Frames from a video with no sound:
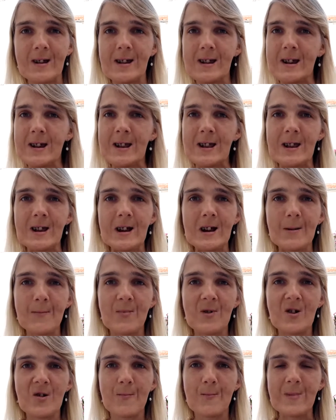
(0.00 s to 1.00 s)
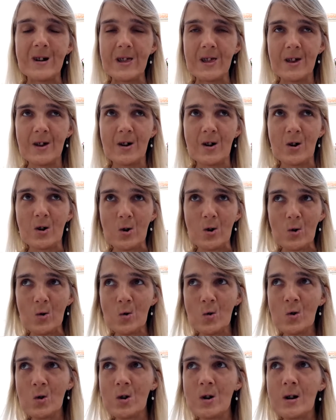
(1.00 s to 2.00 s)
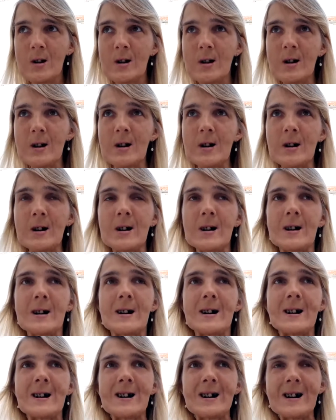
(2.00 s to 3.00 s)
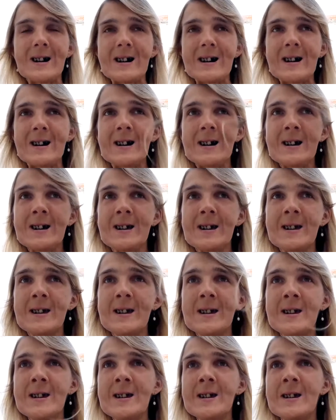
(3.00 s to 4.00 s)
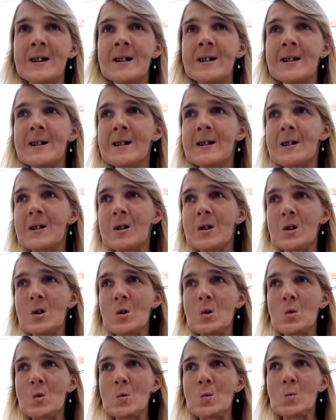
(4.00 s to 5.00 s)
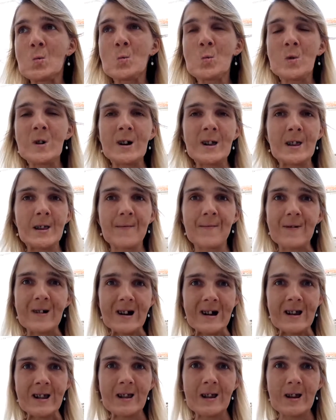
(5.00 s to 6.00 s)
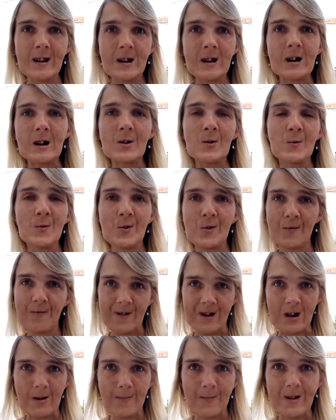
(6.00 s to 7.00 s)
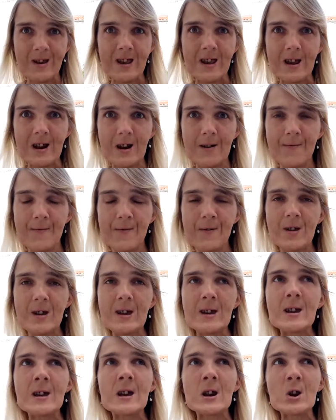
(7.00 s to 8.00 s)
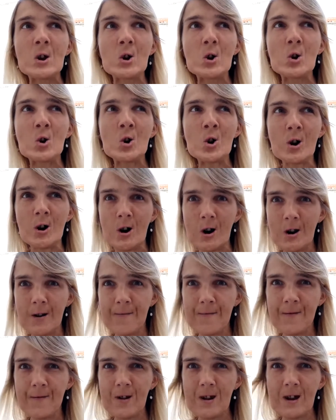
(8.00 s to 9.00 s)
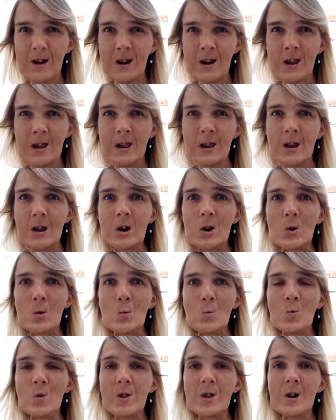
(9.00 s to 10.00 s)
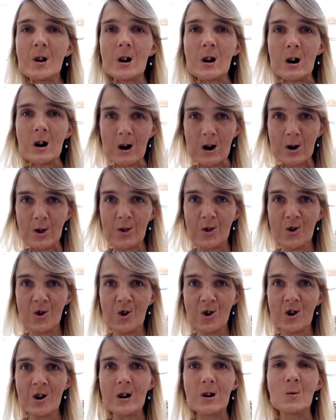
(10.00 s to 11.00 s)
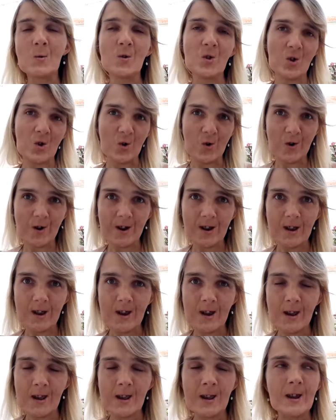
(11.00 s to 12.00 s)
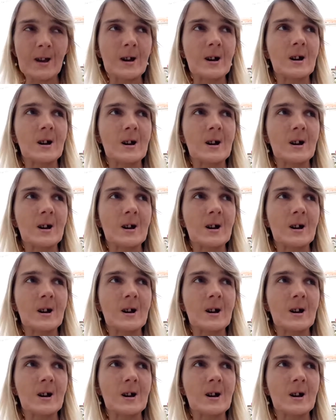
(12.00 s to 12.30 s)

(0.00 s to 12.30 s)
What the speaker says: let's say a couple of months ago, I I used to find myself in conflicts with other authorities